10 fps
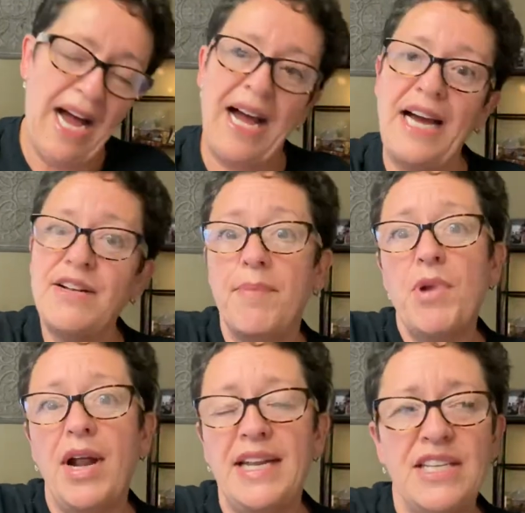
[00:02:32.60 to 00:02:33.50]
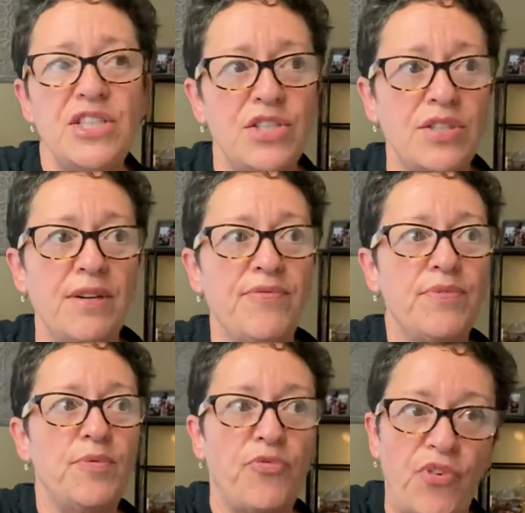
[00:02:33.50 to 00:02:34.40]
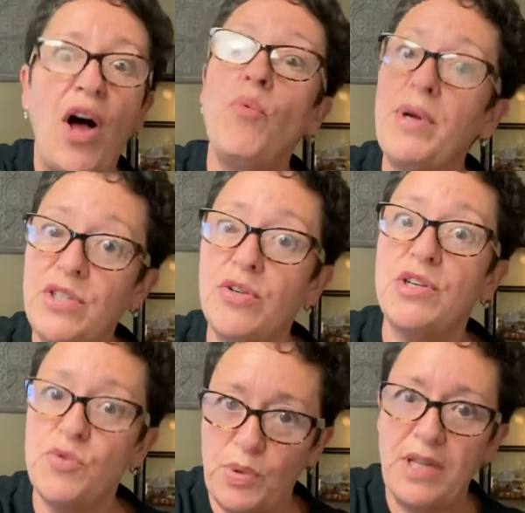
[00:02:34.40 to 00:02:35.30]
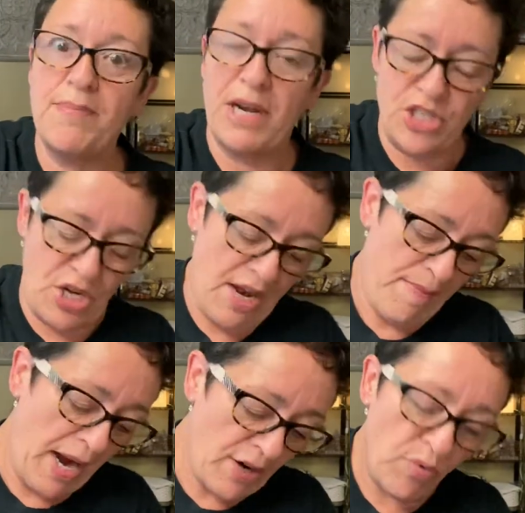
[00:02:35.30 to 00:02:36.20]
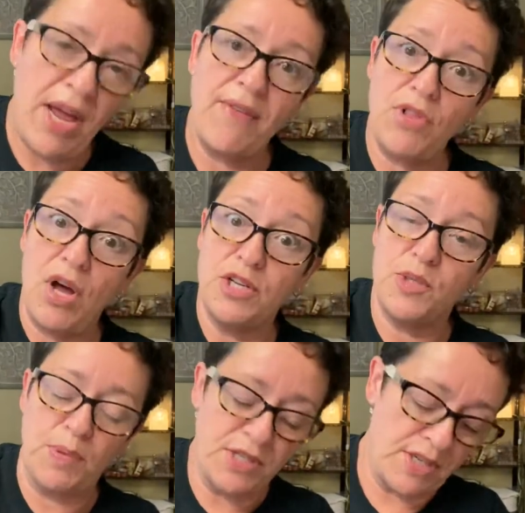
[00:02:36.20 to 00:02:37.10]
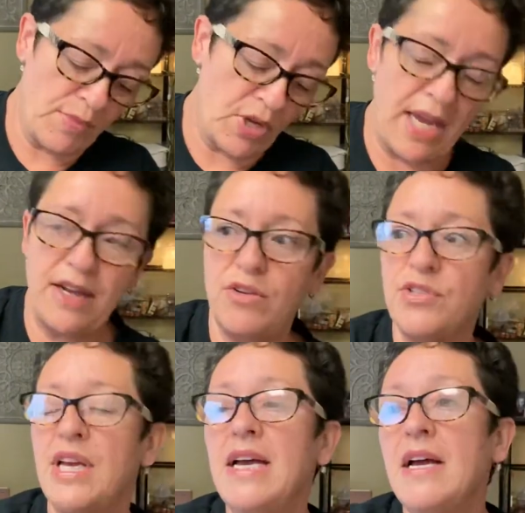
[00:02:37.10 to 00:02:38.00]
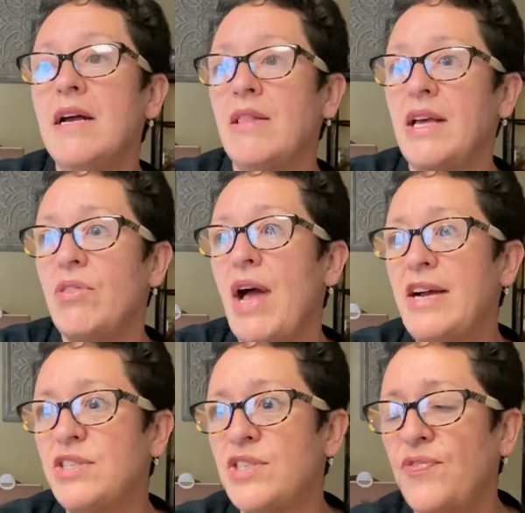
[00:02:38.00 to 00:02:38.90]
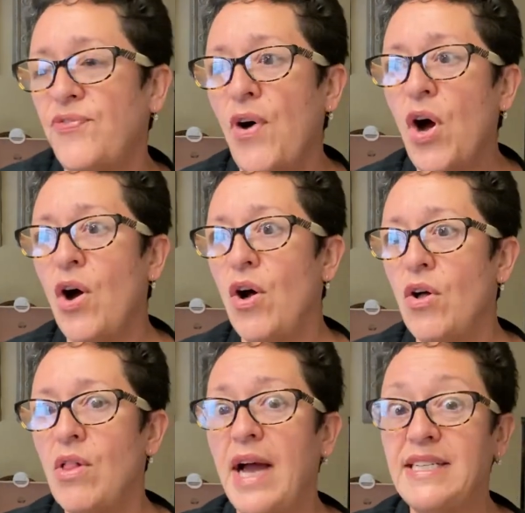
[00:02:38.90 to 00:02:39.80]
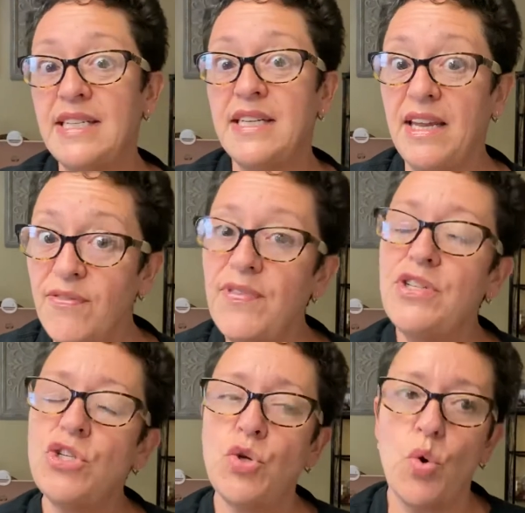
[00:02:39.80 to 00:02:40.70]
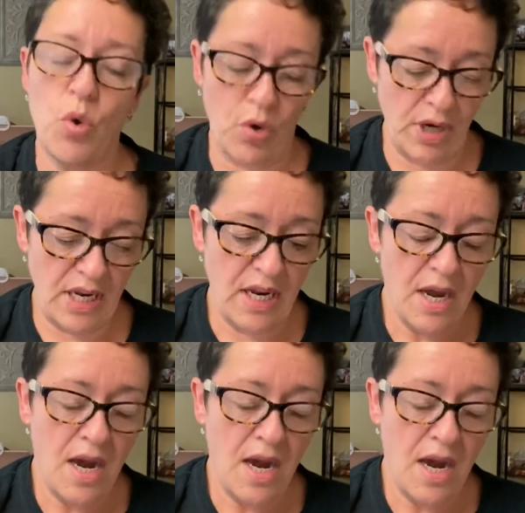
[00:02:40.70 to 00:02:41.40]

I, am not in, fall, winter is really my jam. I don't have a lot of spring, summer candles. Like last fall, I did an inventory